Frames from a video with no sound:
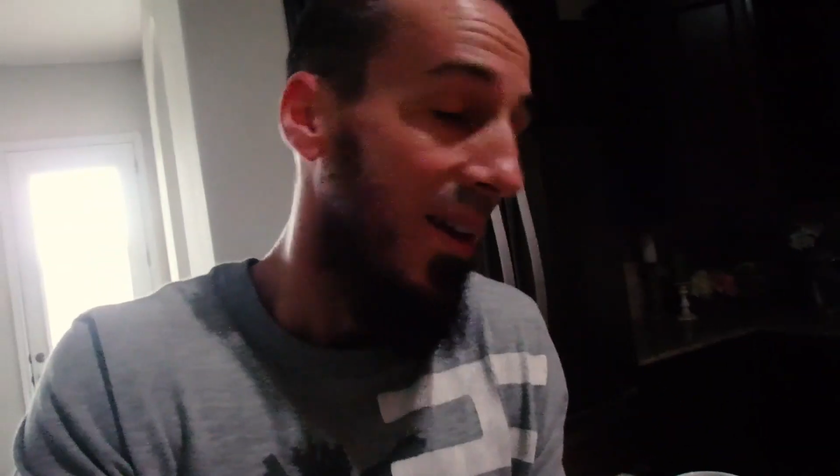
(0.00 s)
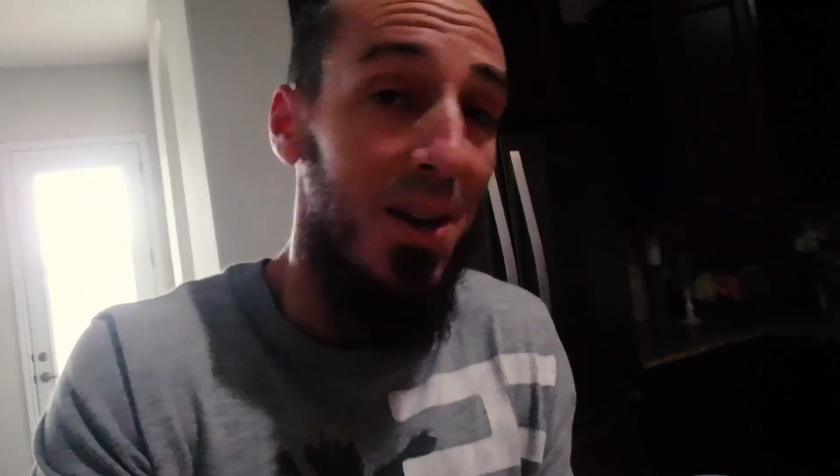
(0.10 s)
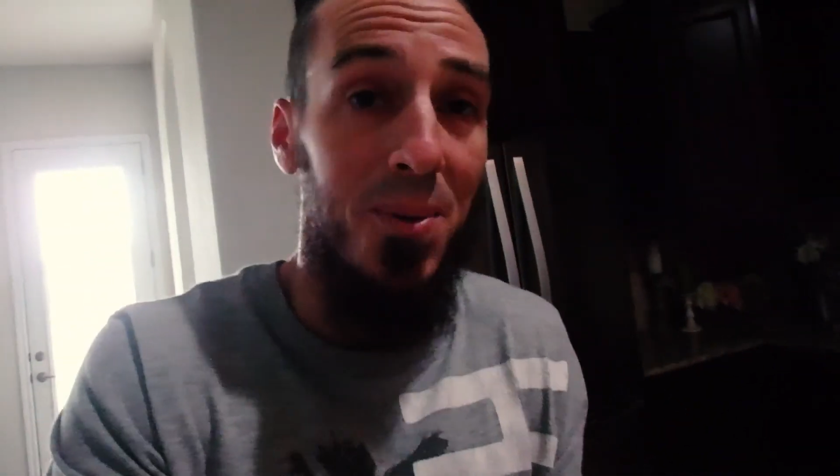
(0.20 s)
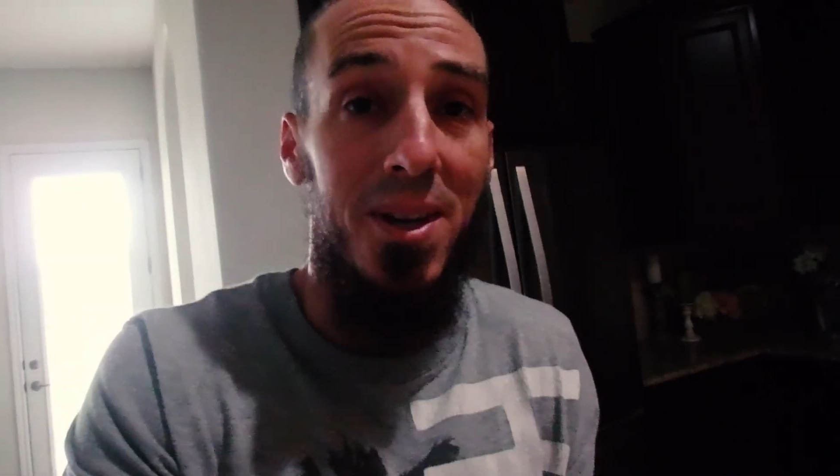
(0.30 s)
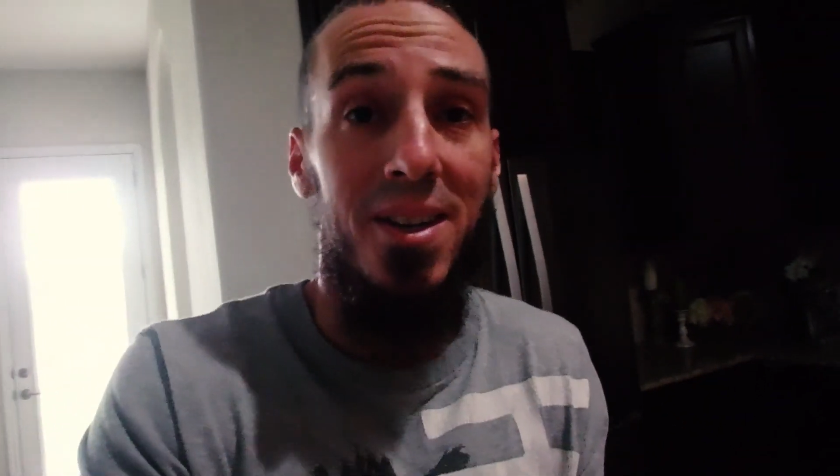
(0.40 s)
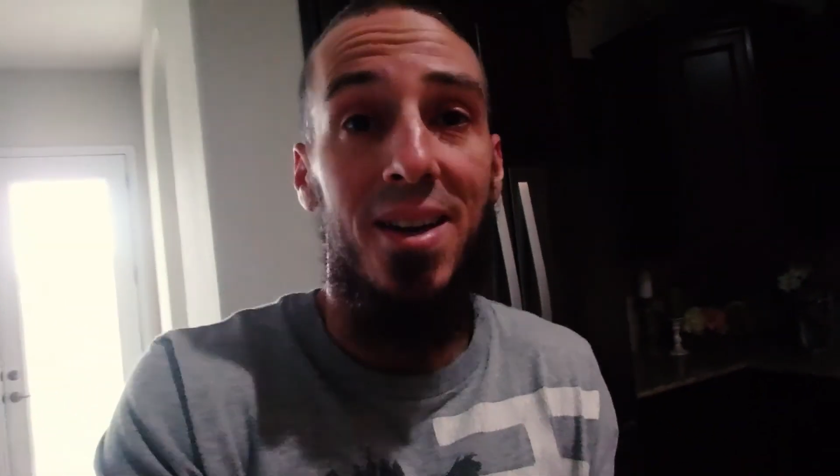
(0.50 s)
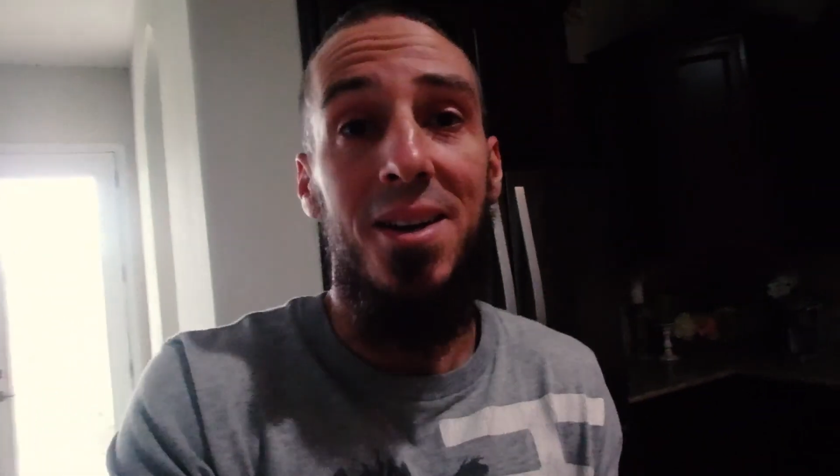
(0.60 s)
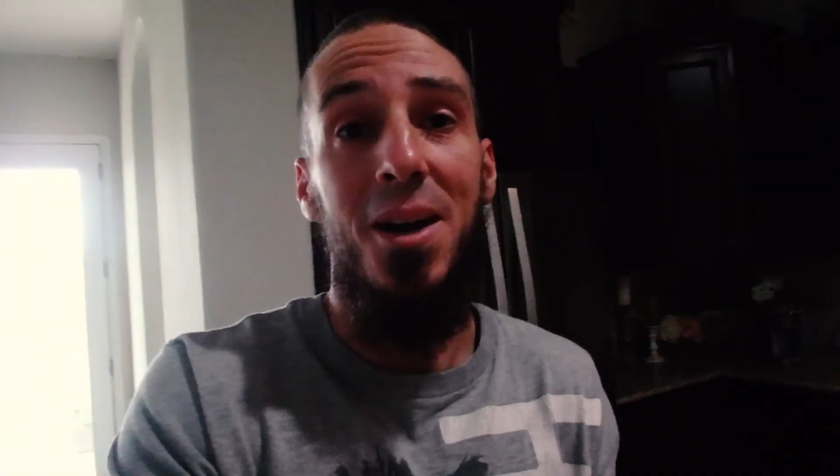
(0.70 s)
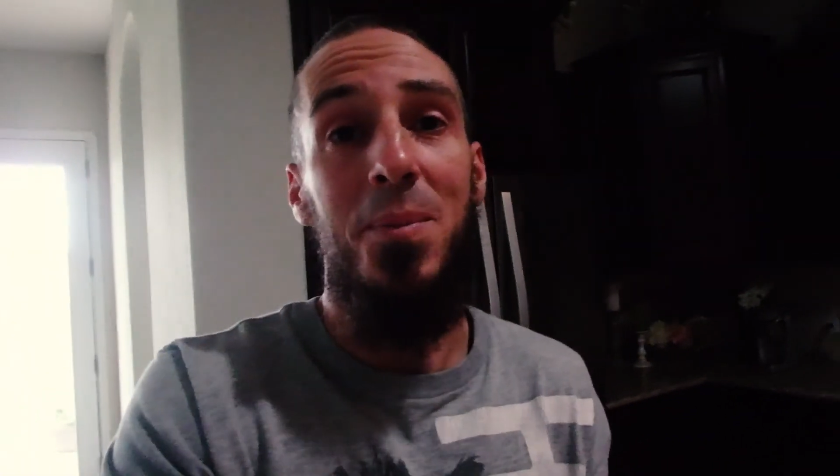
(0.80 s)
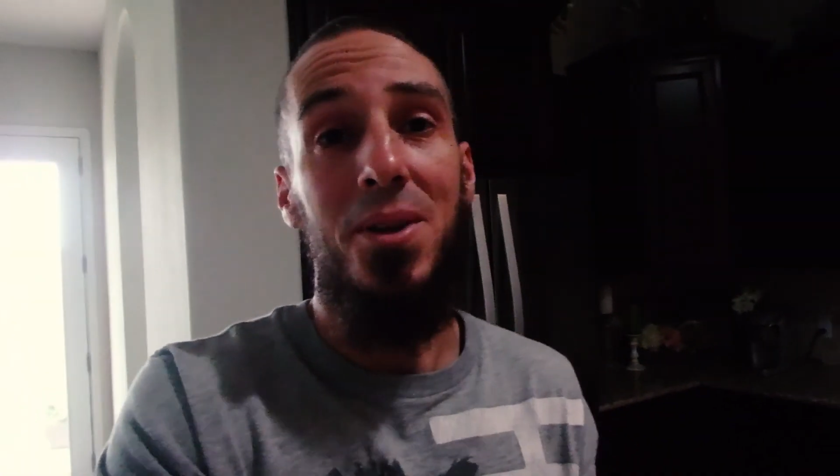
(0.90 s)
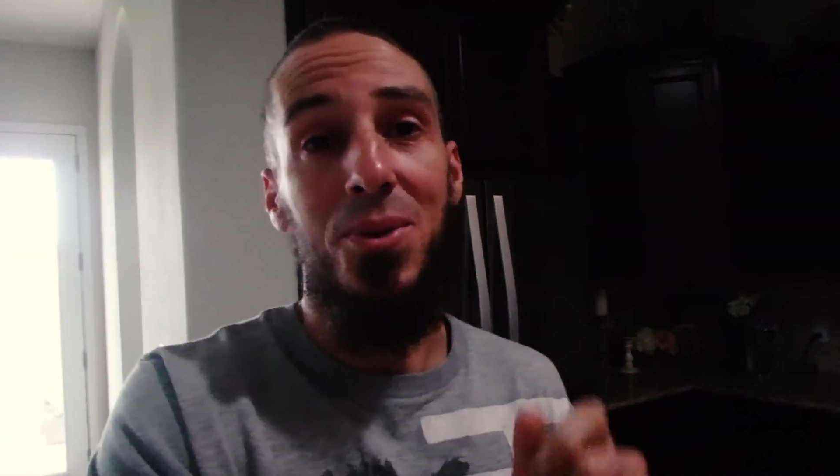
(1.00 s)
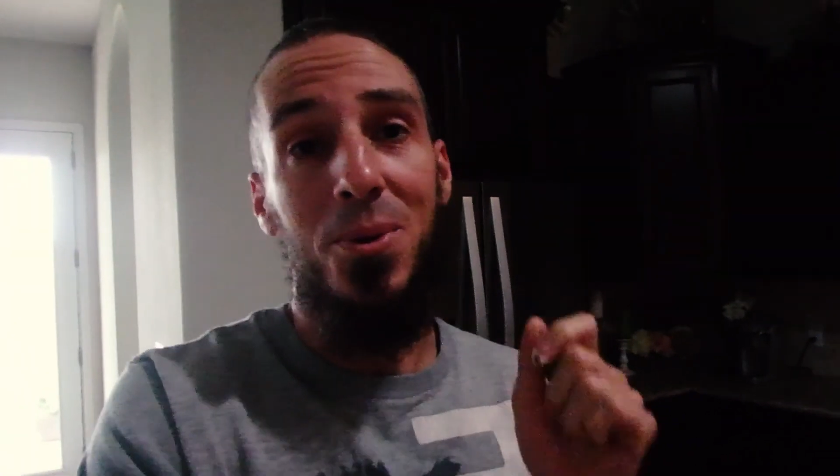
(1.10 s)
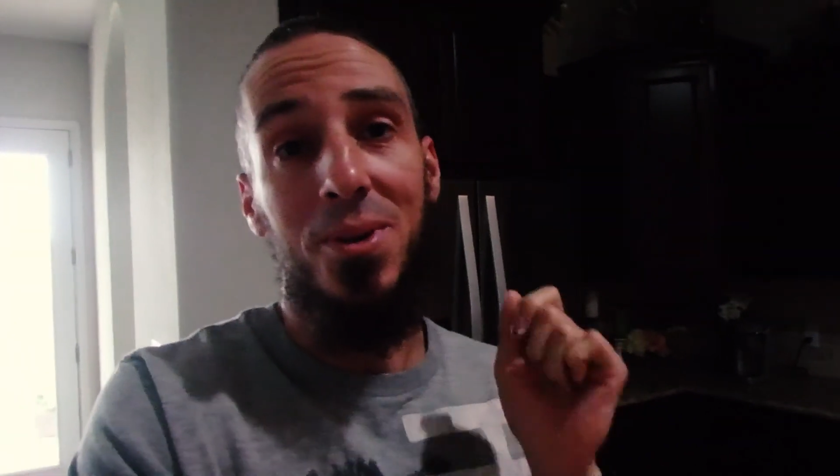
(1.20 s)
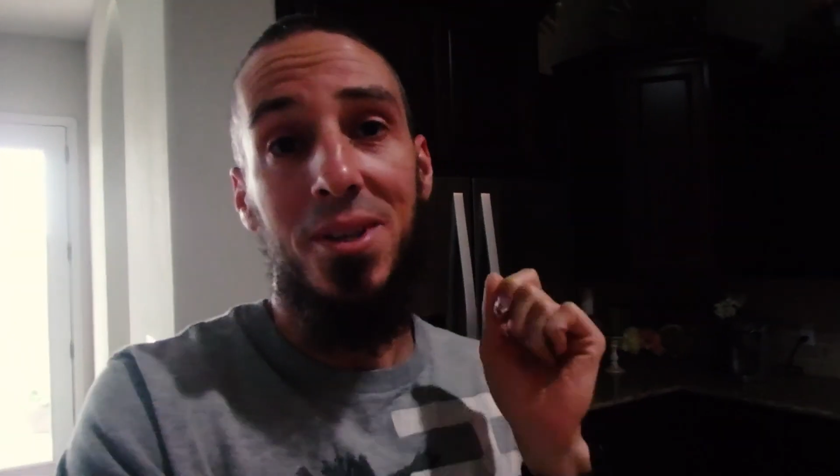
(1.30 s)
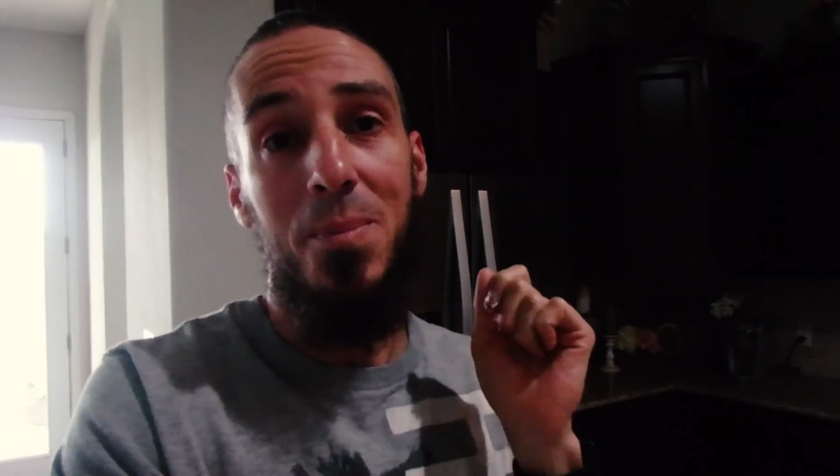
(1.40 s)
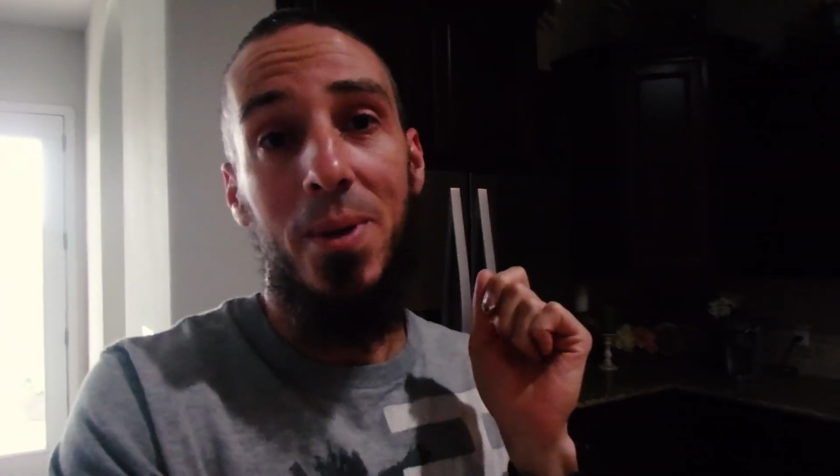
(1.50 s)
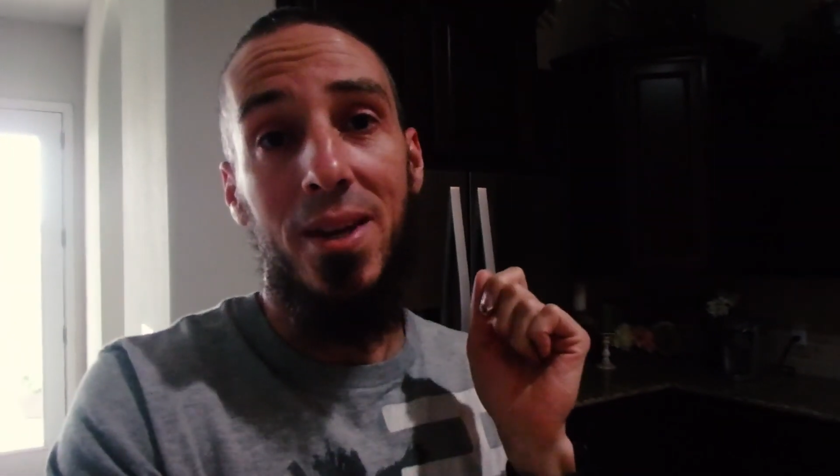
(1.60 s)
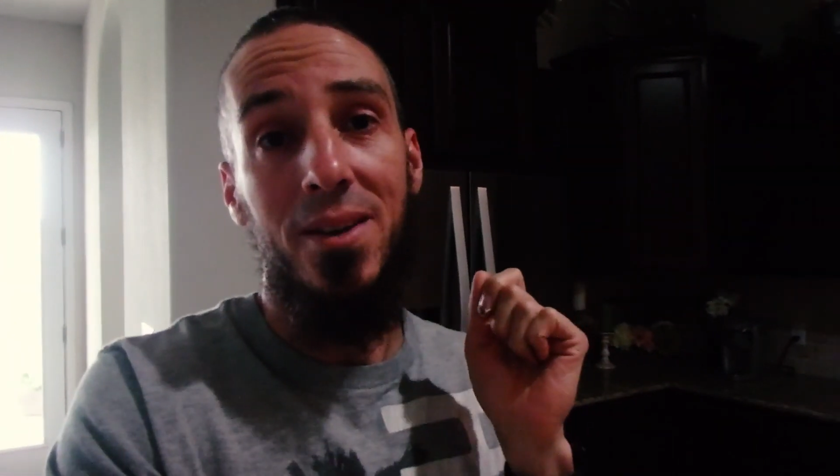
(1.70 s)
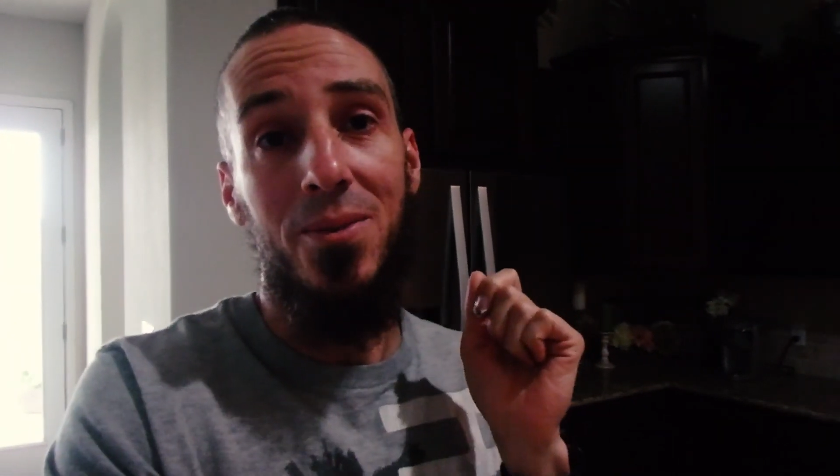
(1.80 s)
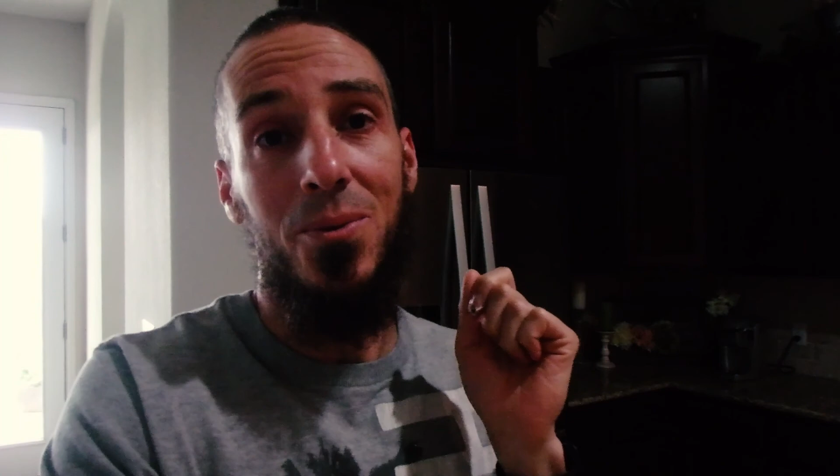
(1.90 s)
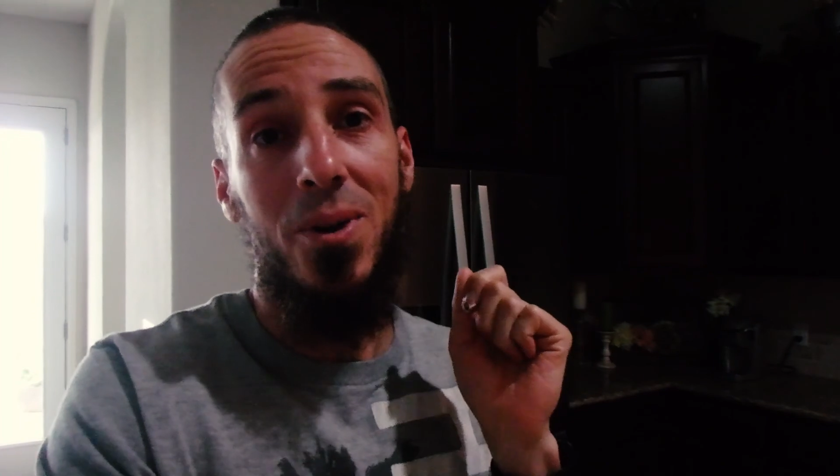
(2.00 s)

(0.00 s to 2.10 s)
Anyway, I'm gonna throw a clip in